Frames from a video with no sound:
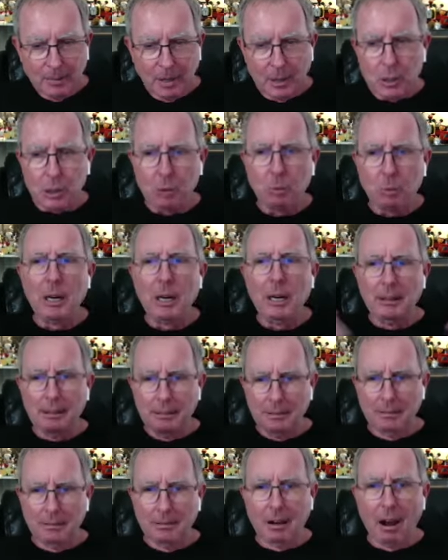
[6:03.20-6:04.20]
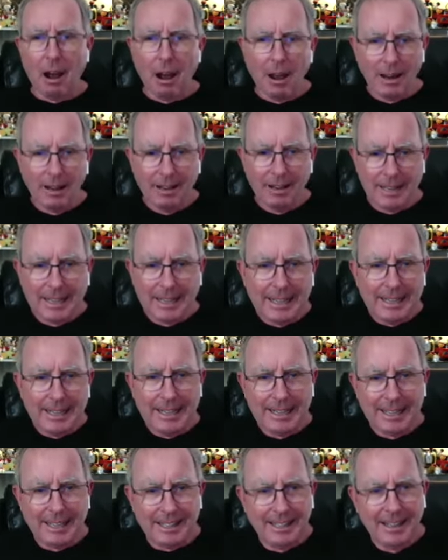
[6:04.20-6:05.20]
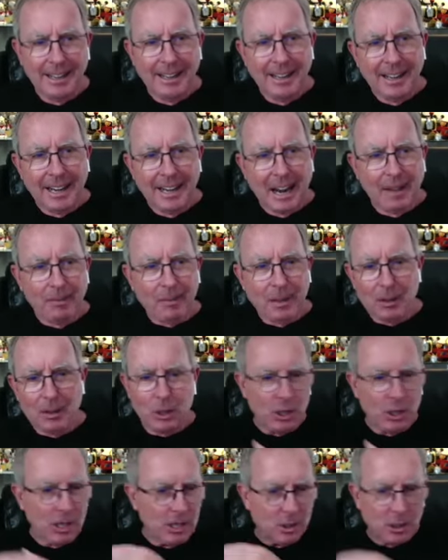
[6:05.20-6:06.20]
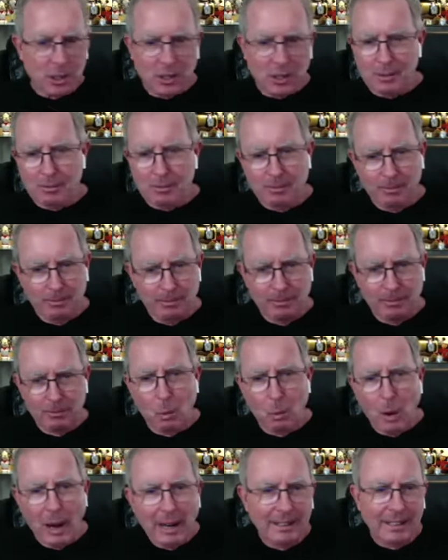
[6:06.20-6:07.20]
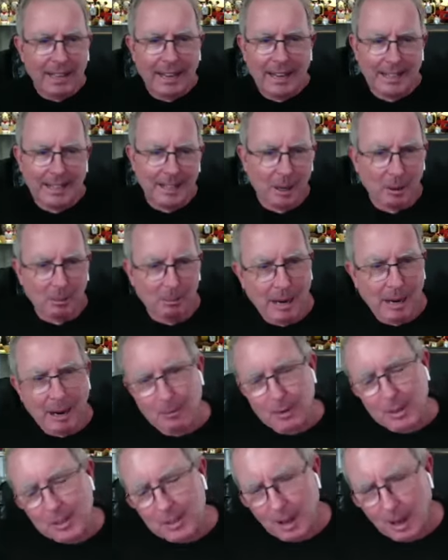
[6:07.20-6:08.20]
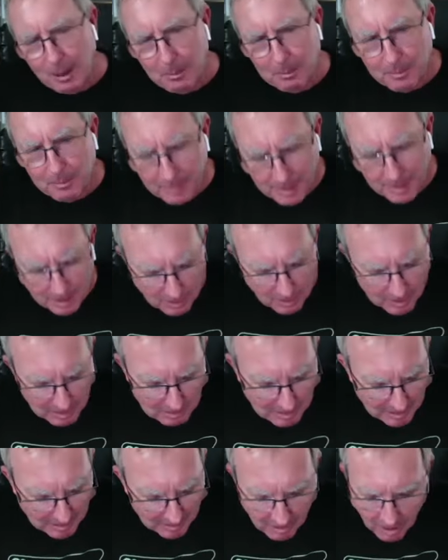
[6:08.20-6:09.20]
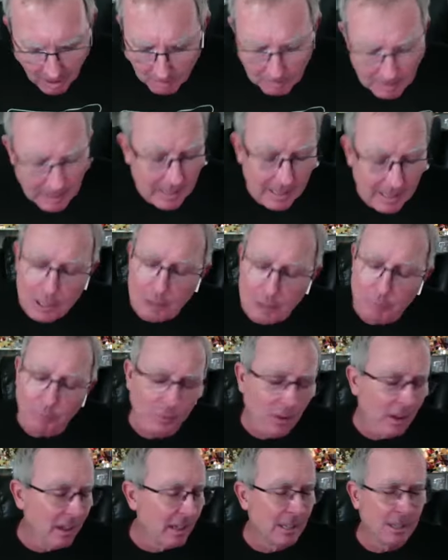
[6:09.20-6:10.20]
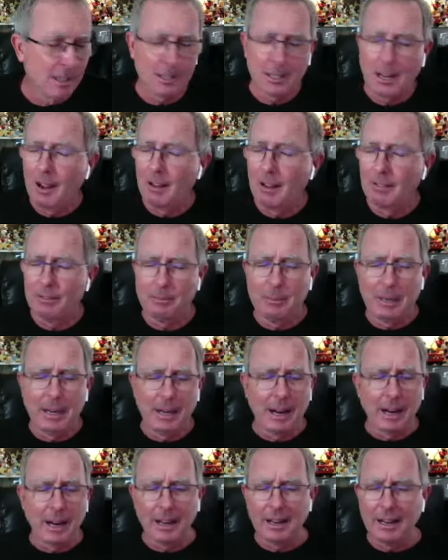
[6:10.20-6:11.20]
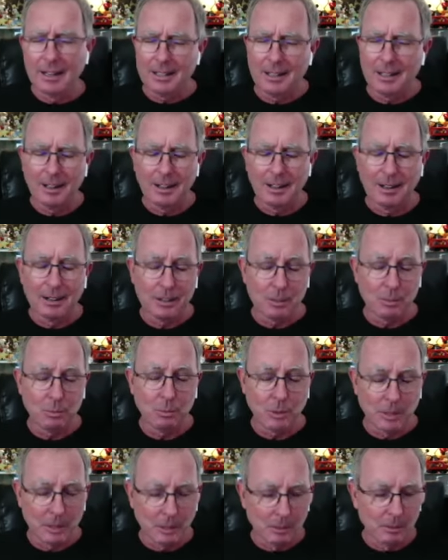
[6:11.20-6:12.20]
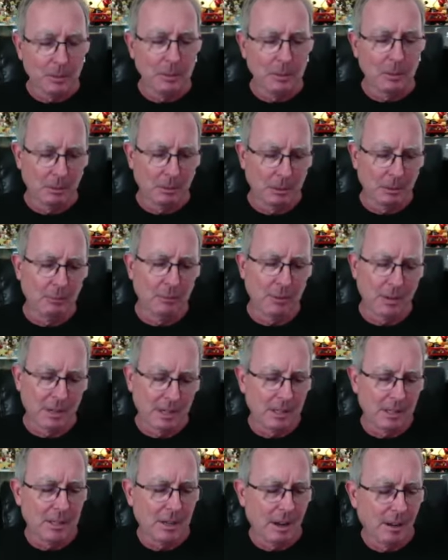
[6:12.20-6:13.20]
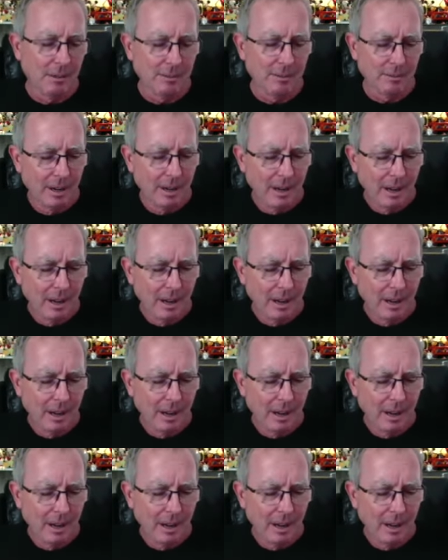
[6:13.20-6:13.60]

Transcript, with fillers: a sweet, kind idiot. And then she just waylaid him every time you know he made a comment, and it's funny stuff, man. I gotta tell you, it's really, really, really funny stuff.